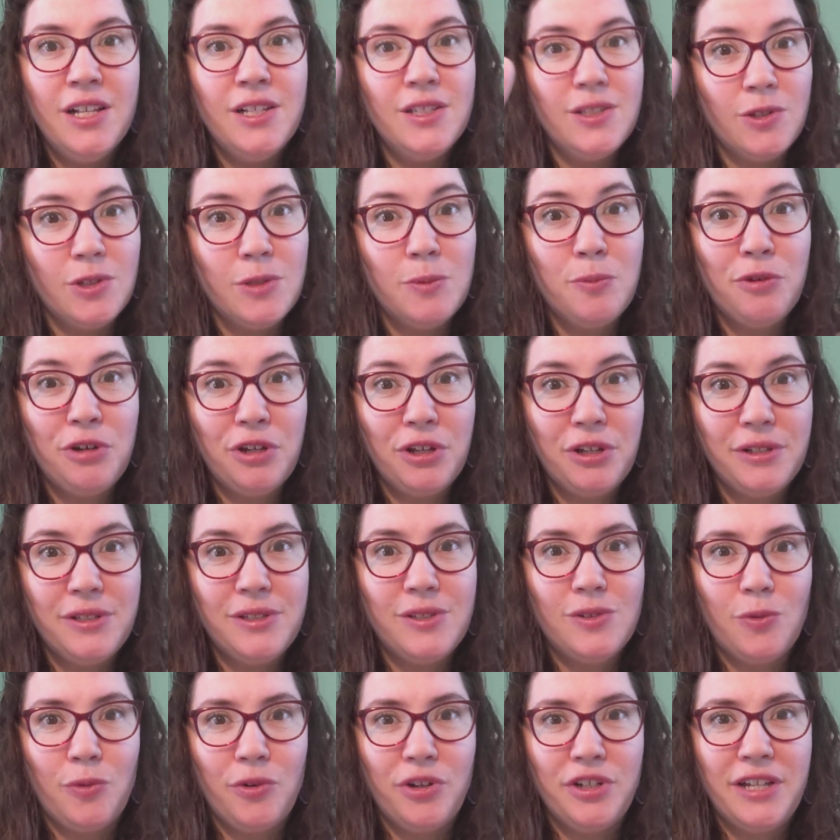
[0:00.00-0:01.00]
So it's pretty good
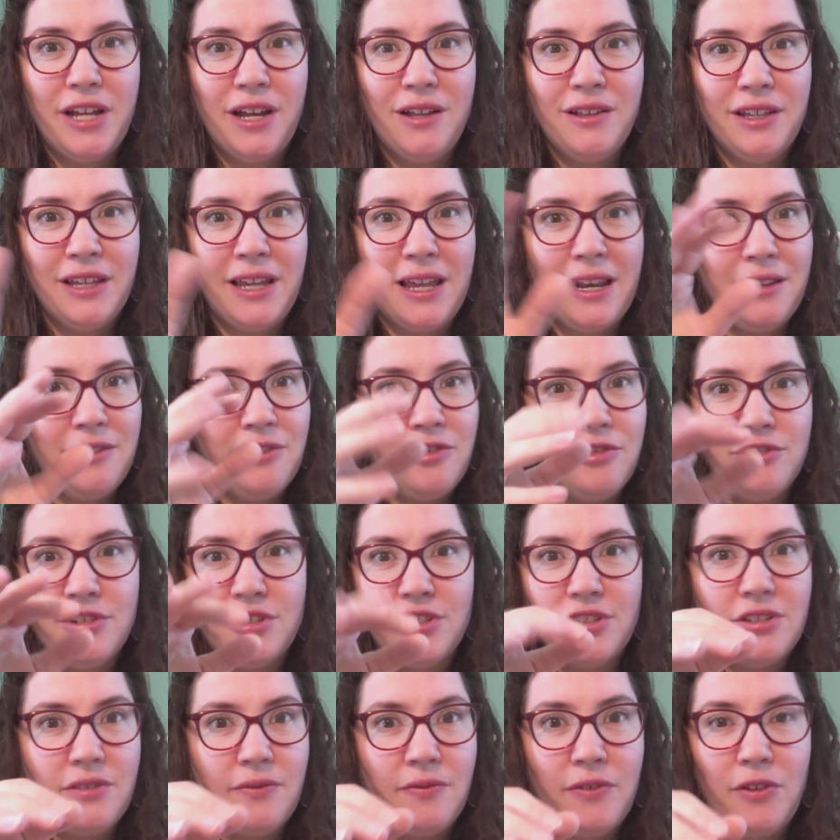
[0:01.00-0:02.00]
storytelling. And then
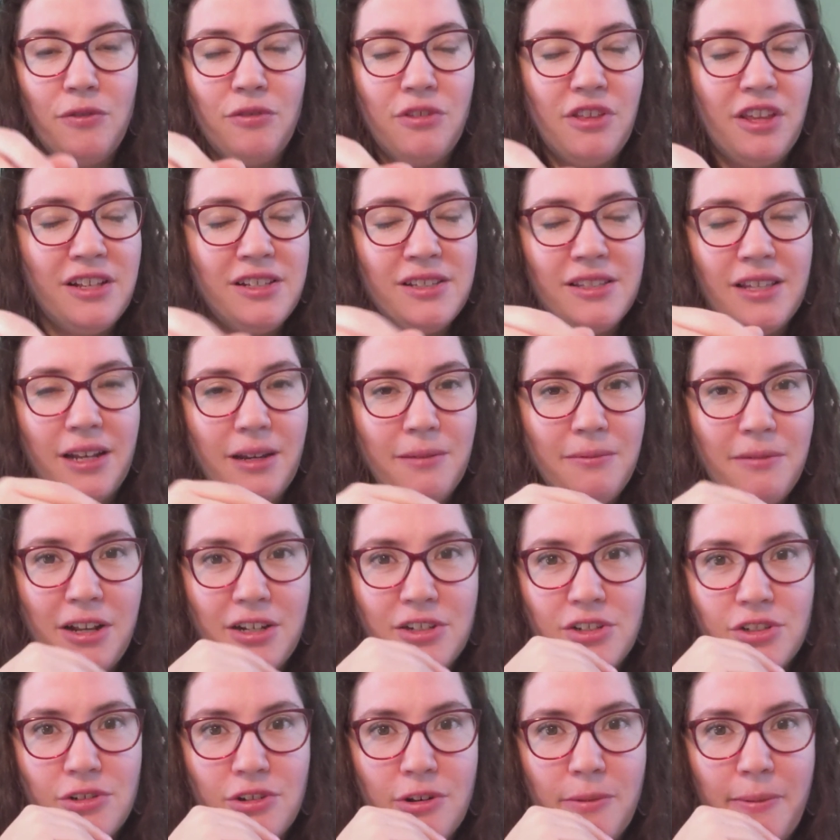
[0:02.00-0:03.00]
there's just a few things that I'm
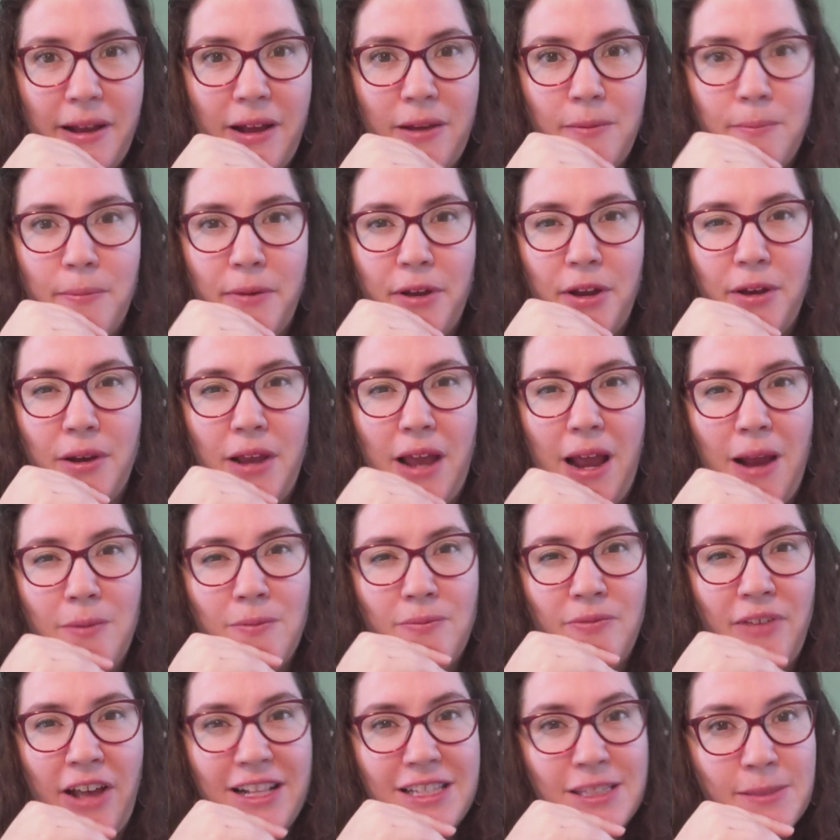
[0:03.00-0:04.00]
not sure about. But
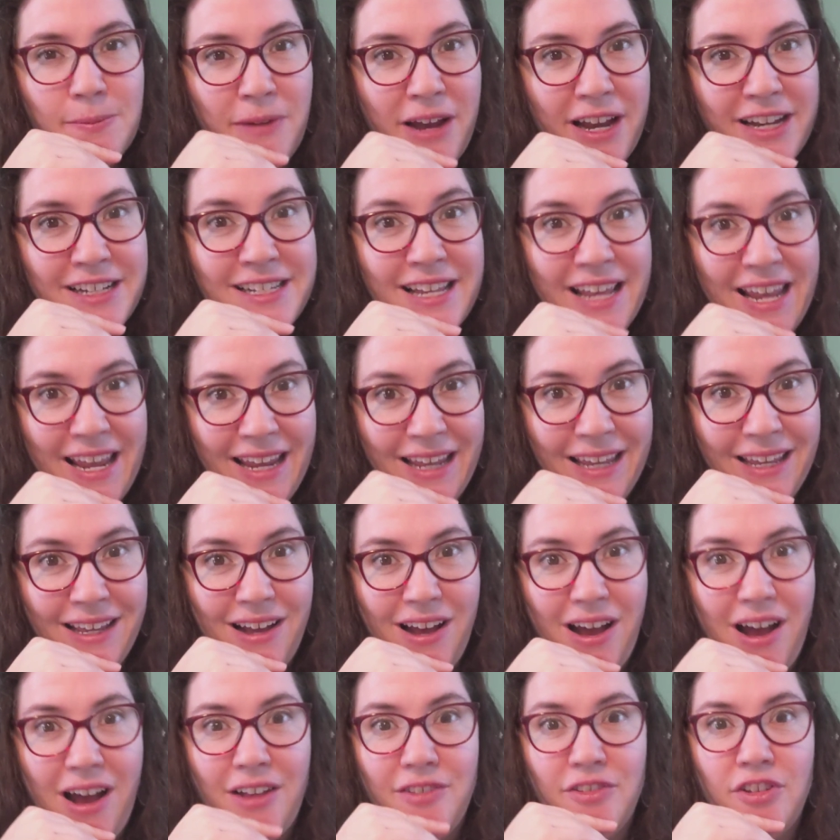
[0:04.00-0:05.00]
that's my take
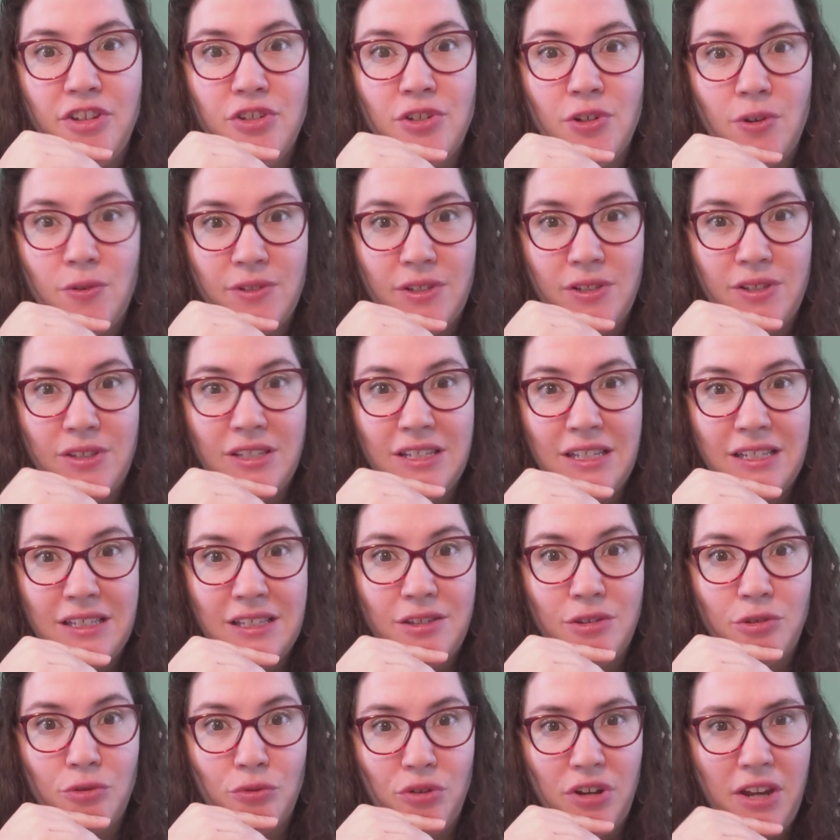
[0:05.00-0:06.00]
on The Chosen
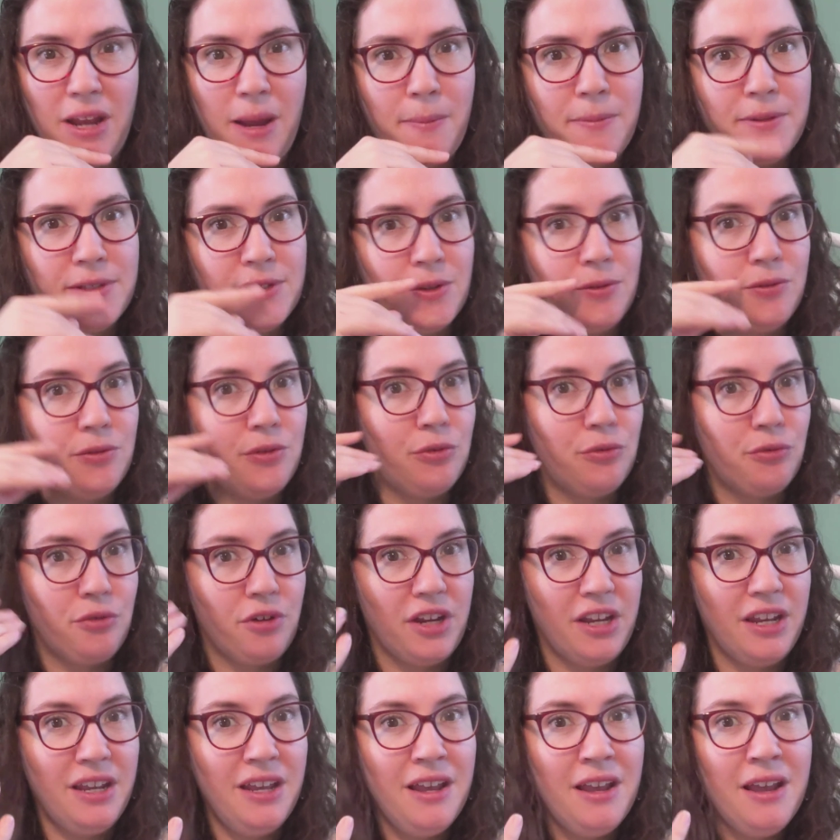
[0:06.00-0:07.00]
Season 3, Episode
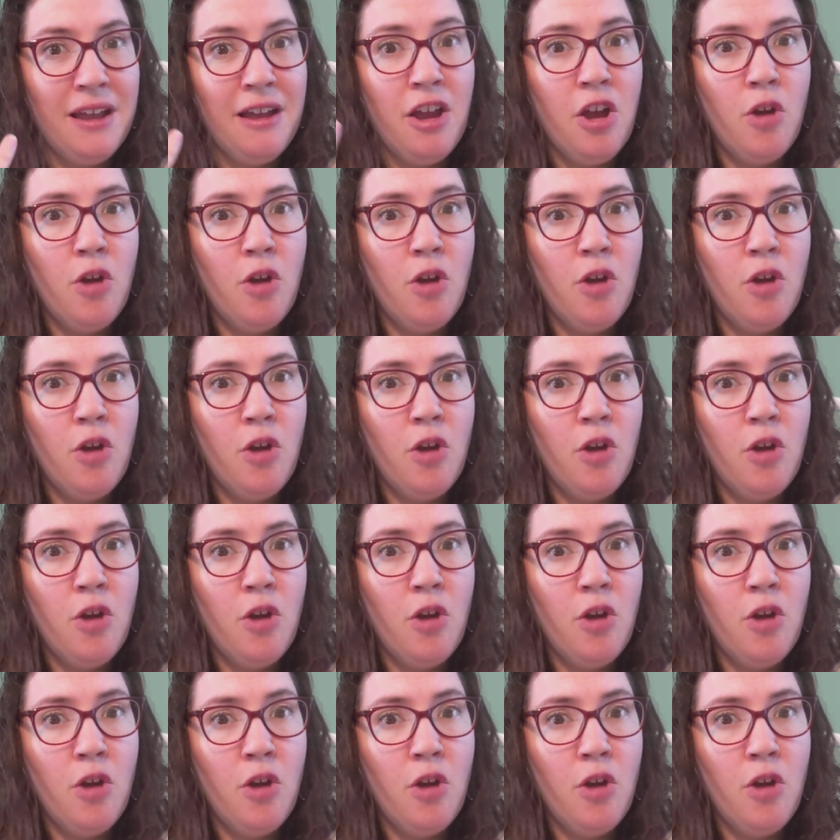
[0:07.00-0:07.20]
3.